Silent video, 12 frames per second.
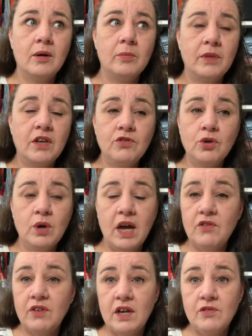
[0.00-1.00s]
if you
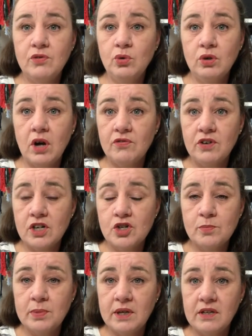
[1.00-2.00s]
have a full
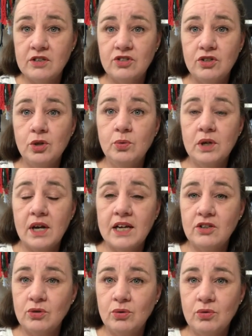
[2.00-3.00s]
coverage piece you would like
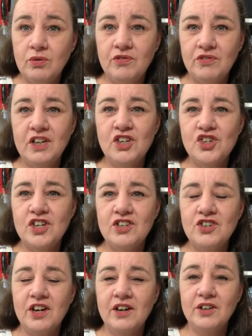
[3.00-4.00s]
to finish this year,